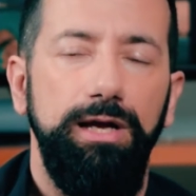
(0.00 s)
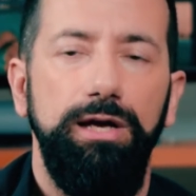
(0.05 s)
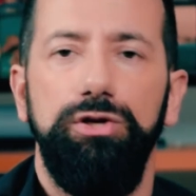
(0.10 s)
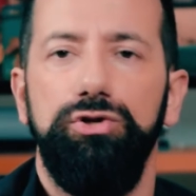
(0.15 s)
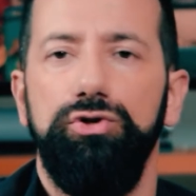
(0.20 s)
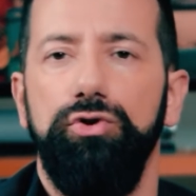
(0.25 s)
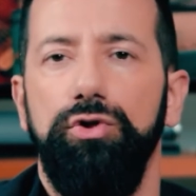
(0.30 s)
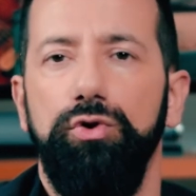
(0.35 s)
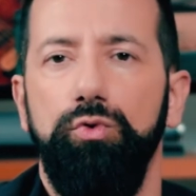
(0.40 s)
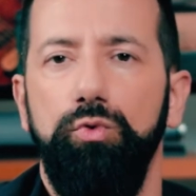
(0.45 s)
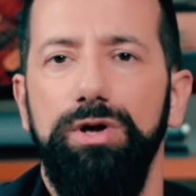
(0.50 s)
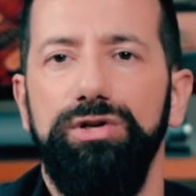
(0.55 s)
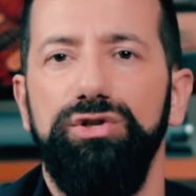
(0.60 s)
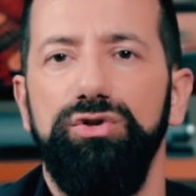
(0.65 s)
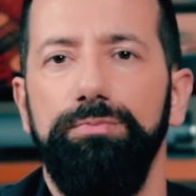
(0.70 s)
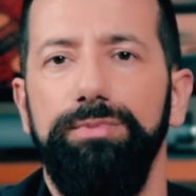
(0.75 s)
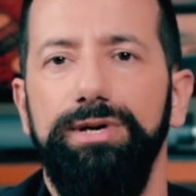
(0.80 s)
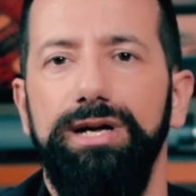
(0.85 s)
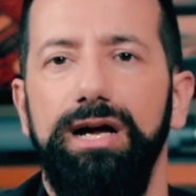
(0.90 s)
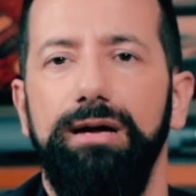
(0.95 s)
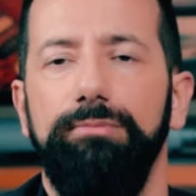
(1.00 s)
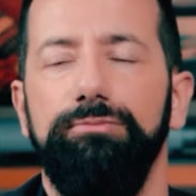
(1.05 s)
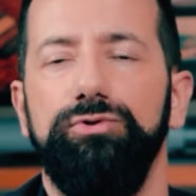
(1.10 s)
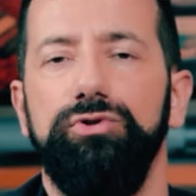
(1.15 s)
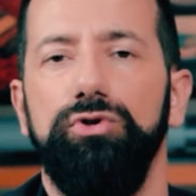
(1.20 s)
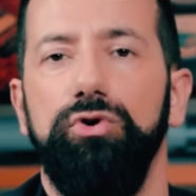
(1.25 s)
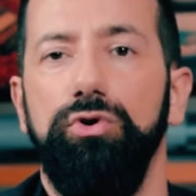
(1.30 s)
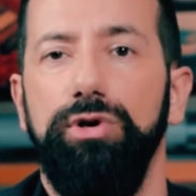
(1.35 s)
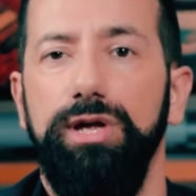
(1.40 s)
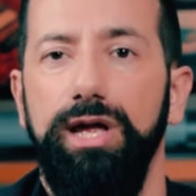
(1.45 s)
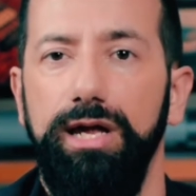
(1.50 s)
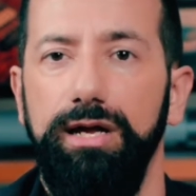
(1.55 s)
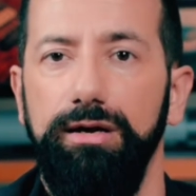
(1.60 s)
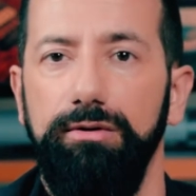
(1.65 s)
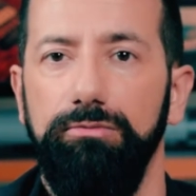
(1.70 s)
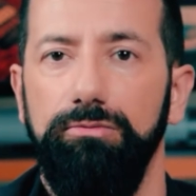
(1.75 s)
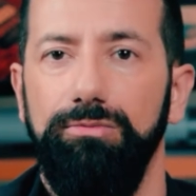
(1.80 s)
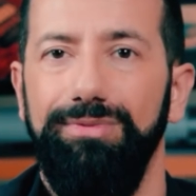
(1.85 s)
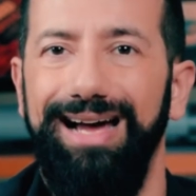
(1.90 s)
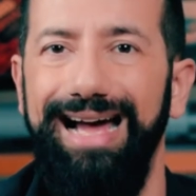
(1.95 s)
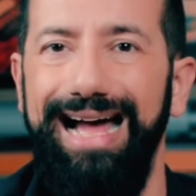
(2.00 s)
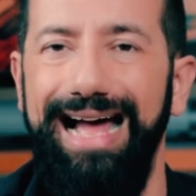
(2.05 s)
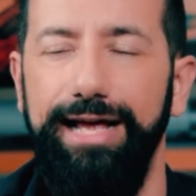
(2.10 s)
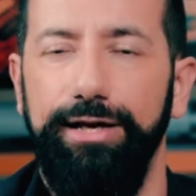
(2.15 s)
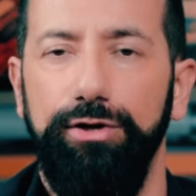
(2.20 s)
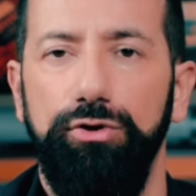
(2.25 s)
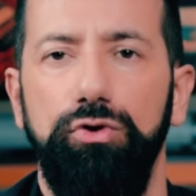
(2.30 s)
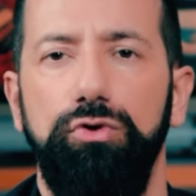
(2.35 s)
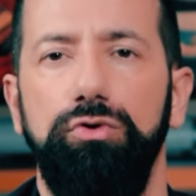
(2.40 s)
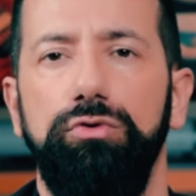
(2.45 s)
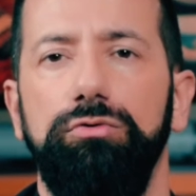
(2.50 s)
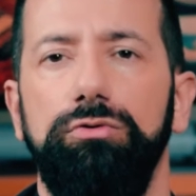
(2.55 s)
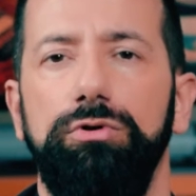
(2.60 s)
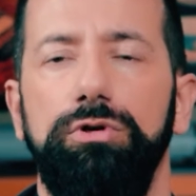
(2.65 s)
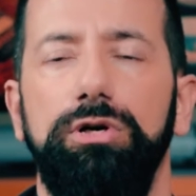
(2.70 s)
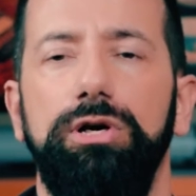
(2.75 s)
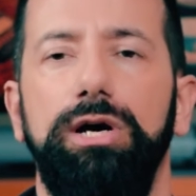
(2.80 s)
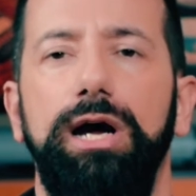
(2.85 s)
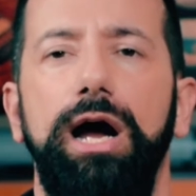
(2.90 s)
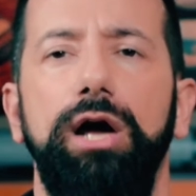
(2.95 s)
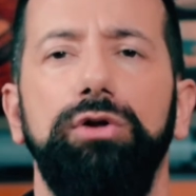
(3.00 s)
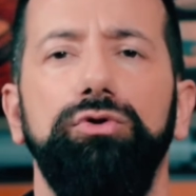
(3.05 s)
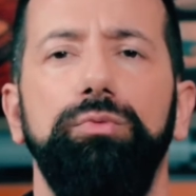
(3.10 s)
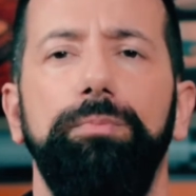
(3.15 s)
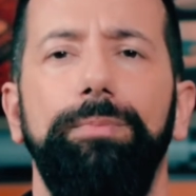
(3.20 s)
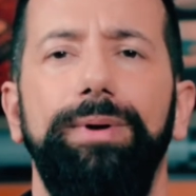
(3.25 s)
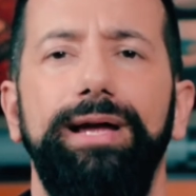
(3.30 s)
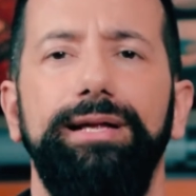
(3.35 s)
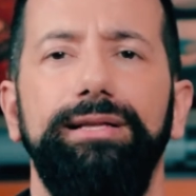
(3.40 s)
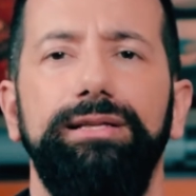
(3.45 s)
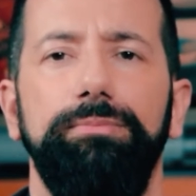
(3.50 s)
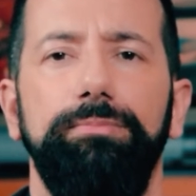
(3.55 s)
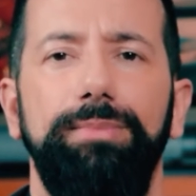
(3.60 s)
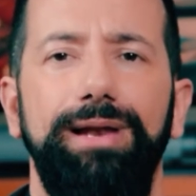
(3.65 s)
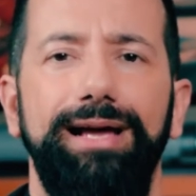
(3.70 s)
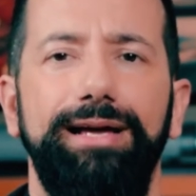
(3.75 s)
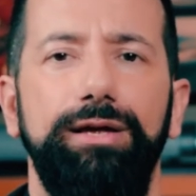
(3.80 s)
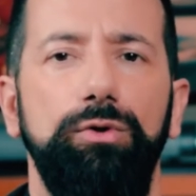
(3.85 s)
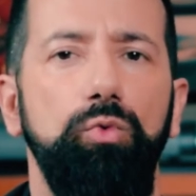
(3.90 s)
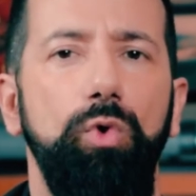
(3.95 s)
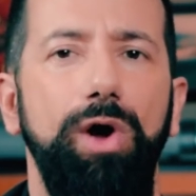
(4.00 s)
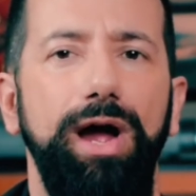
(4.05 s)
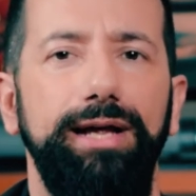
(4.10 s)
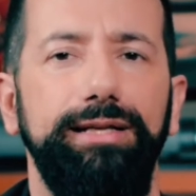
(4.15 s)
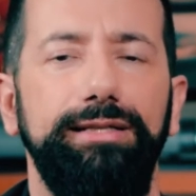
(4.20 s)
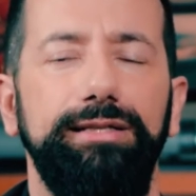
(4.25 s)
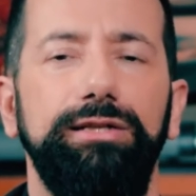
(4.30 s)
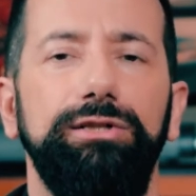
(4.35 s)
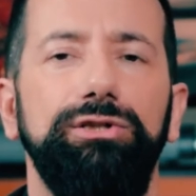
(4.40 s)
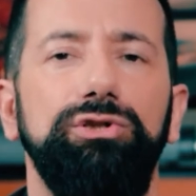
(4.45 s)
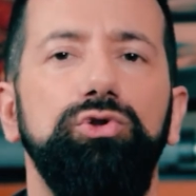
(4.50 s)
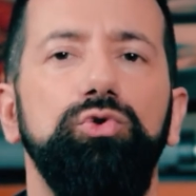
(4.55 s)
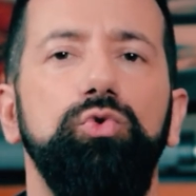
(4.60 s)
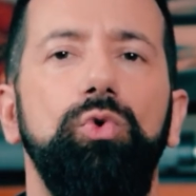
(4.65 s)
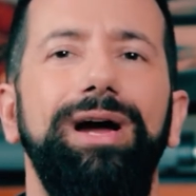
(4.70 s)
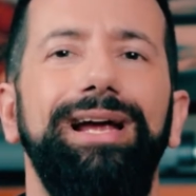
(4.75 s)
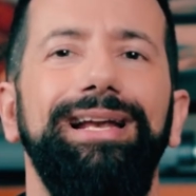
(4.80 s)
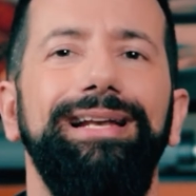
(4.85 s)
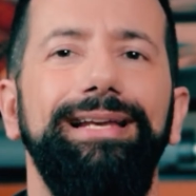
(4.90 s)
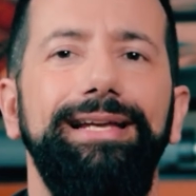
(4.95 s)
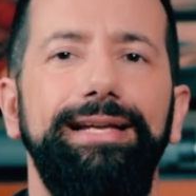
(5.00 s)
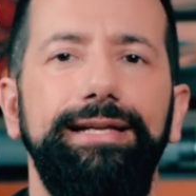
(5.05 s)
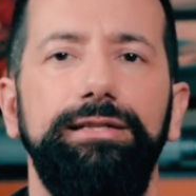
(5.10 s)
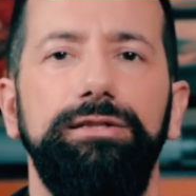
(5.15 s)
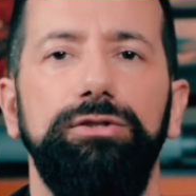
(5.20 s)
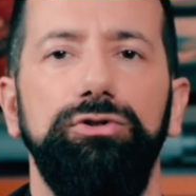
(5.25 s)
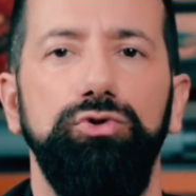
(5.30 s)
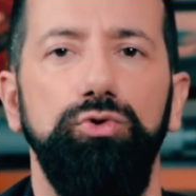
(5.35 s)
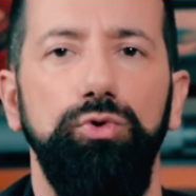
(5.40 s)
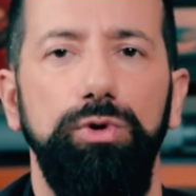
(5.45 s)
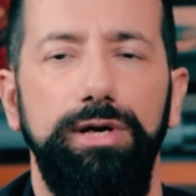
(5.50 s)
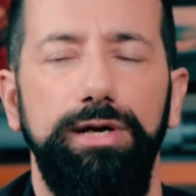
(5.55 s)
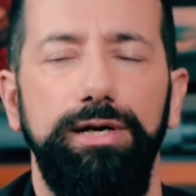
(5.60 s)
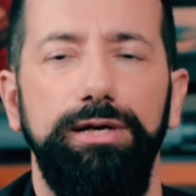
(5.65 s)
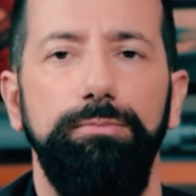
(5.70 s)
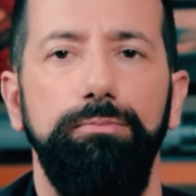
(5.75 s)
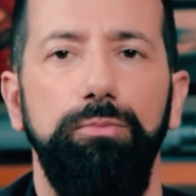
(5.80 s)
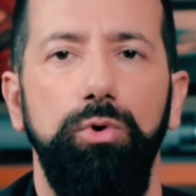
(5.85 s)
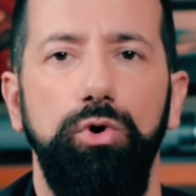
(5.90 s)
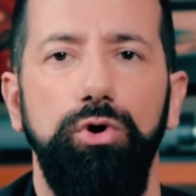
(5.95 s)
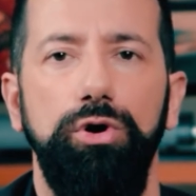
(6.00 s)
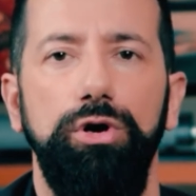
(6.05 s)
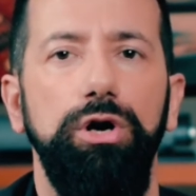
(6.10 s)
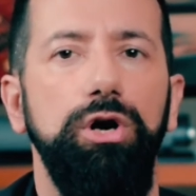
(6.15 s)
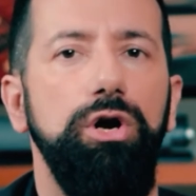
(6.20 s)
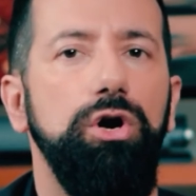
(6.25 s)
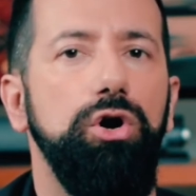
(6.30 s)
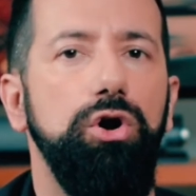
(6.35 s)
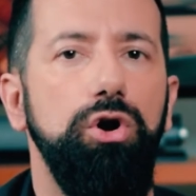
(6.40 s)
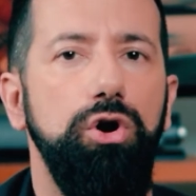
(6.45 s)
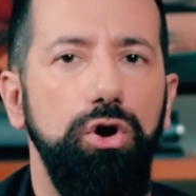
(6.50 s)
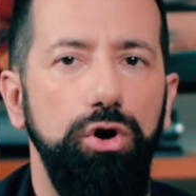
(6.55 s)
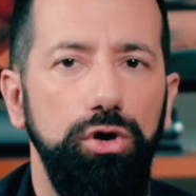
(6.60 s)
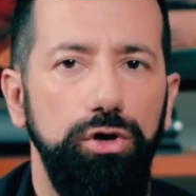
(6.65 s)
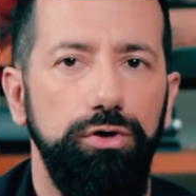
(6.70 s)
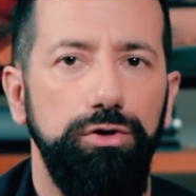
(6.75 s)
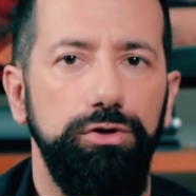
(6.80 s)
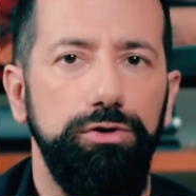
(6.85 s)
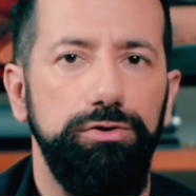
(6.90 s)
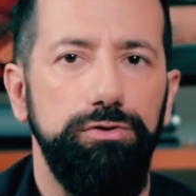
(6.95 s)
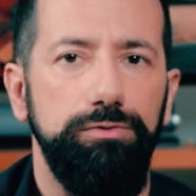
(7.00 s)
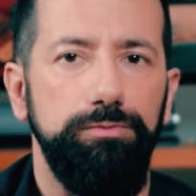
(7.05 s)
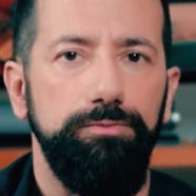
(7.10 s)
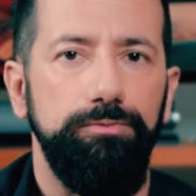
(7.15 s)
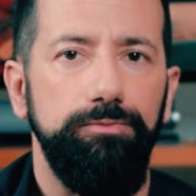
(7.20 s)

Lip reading: So the question becomes, okay, I know how to paint in black and white. Do I need to learn more colors?